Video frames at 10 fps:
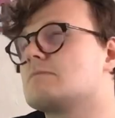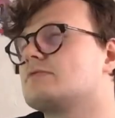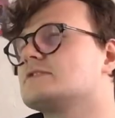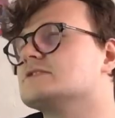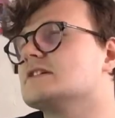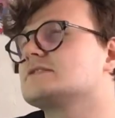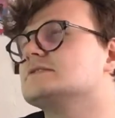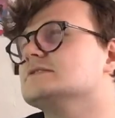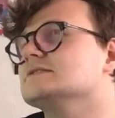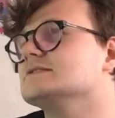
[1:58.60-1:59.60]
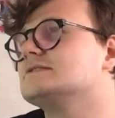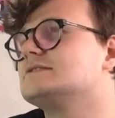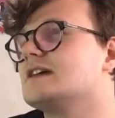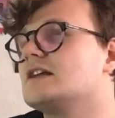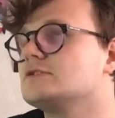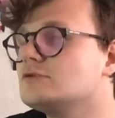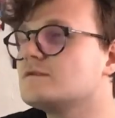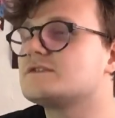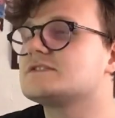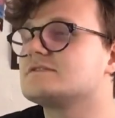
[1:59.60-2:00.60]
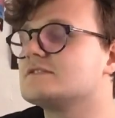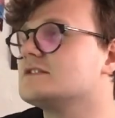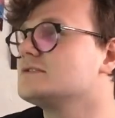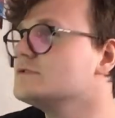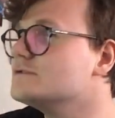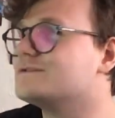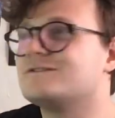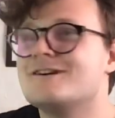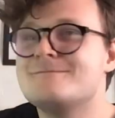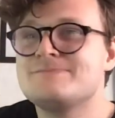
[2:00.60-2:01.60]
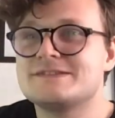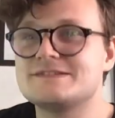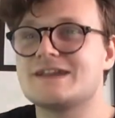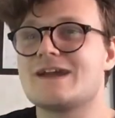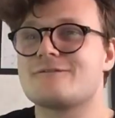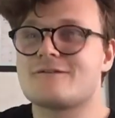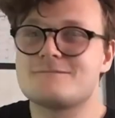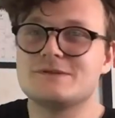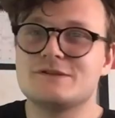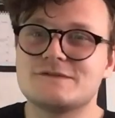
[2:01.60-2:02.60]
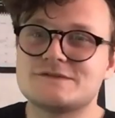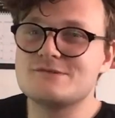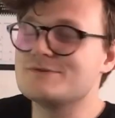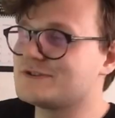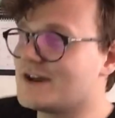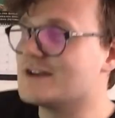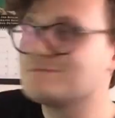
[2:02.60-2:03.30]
project. And I love Seagate and Forever My Love much, guys.